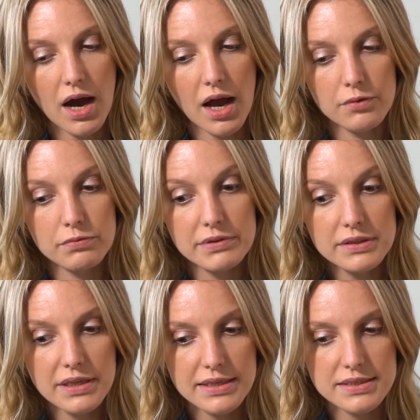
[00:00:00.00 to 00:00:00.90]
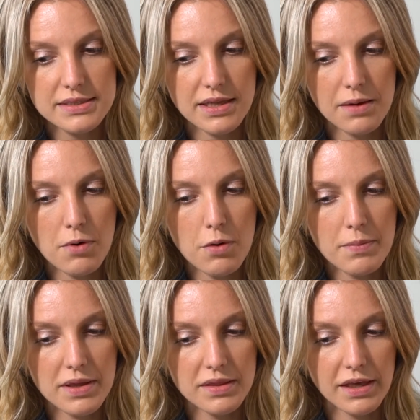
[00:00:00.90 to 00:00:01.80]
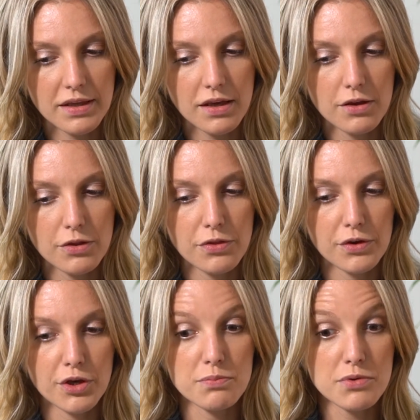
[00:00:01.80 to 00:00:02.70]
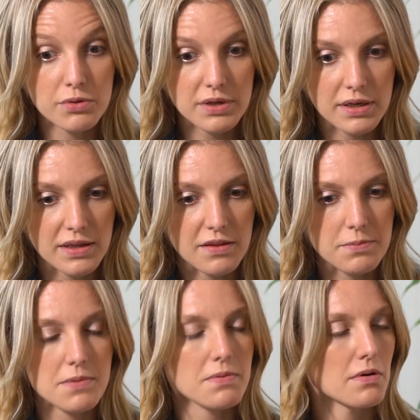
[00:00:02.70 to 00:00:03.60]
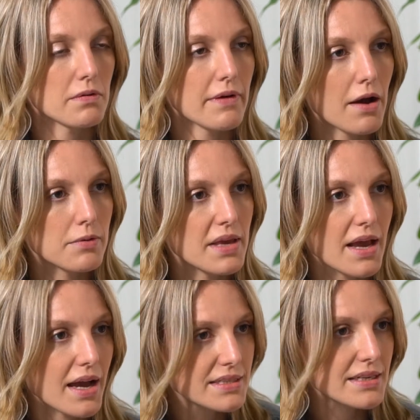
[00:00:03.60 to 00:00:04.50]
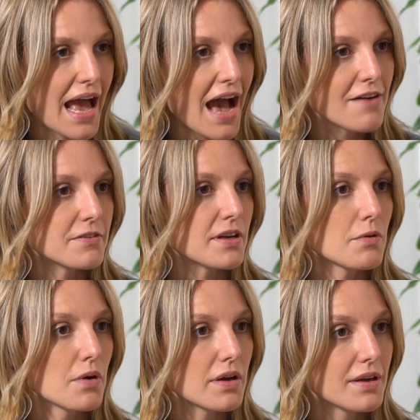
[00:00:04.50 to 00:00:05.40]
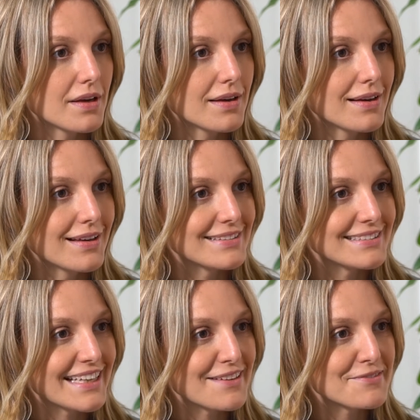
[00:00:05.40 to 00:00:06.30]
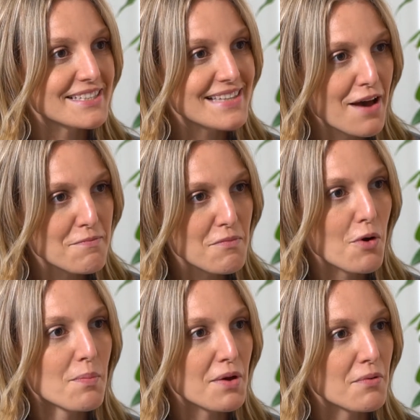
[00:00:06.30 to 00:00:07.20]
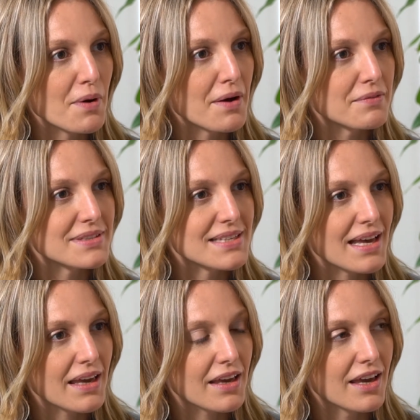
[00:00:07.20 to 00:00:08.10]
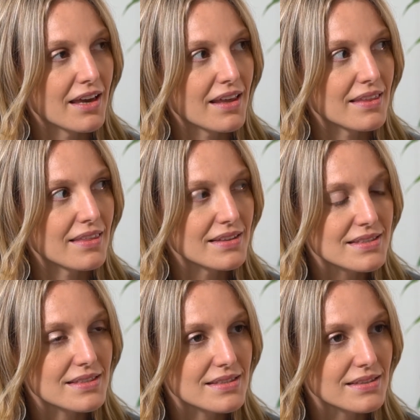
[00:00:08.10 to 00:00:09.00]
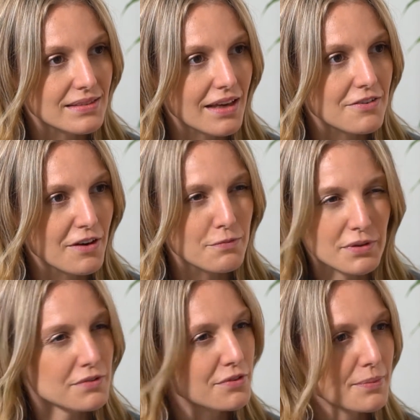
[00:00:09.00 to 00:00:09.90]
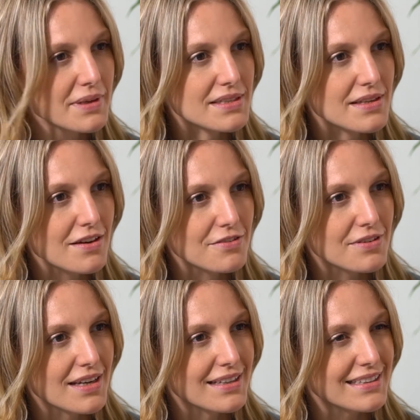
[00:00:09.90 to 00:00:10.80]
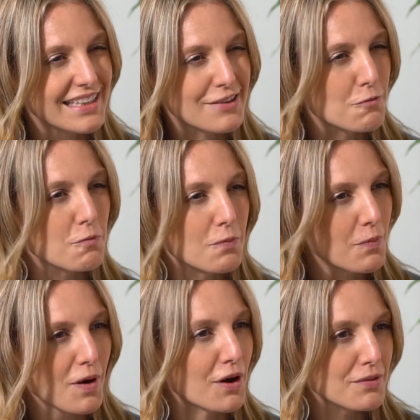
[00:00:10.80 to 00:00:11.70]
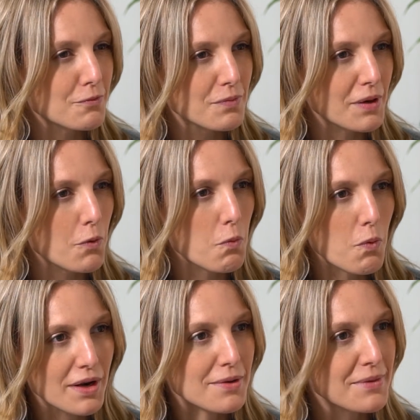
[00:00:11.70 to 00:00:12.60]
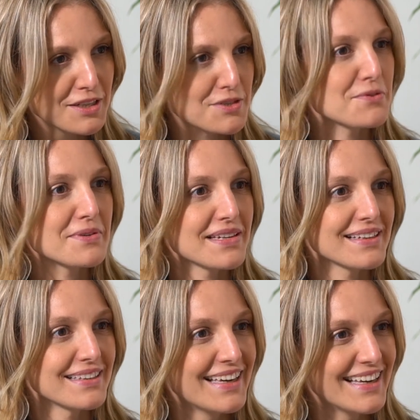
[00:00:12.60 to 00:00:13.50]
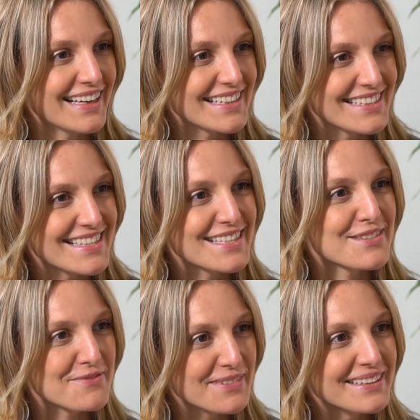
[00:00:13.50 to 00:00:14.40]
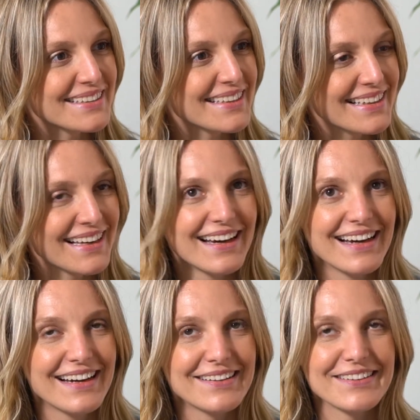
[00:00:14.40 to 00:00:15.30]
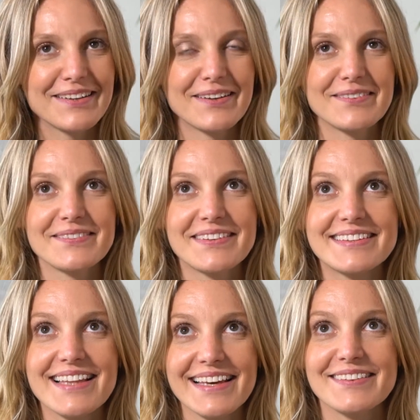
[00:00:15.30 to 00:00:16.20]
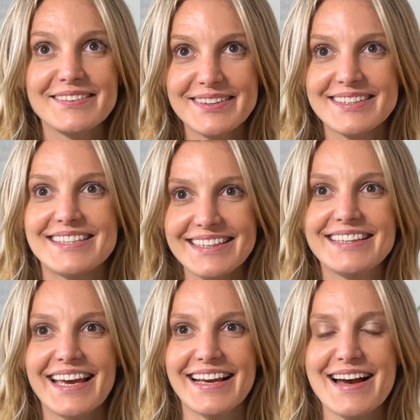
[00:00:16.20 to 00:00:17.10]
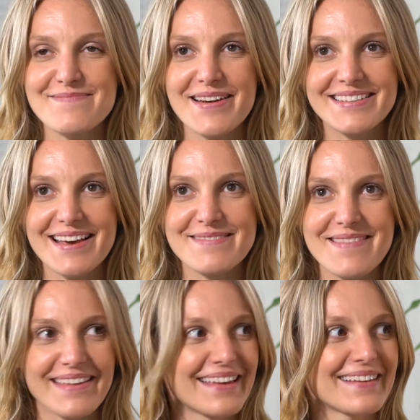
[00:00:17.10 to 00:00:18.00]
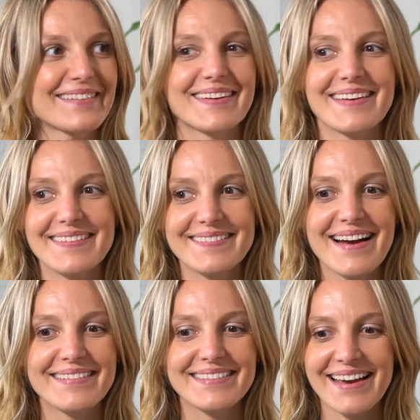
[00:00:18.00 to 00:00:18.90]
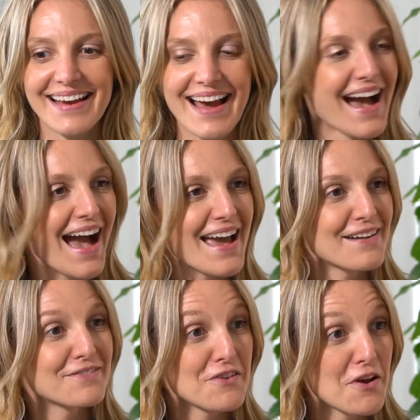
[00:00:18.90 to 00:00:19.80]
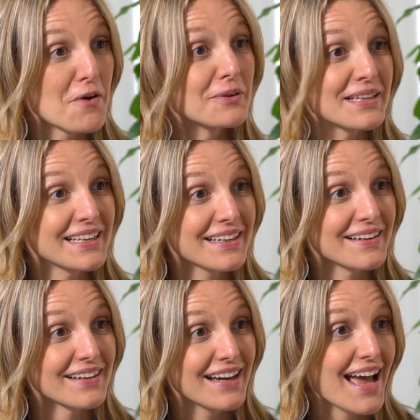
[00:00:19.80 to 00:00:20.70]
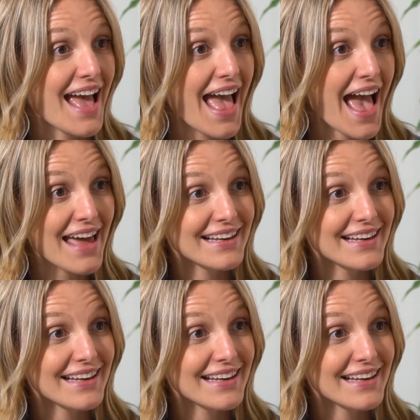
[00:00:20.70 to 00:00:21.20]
I realized in that moment, like the community, the people around me, I didn't have anyone. Like it was that moment where I was like, this is the life I've built for myself. Like what am I doing? Like, is this really, you know, like laying on my deathbed, like looking around, like I have no one here. And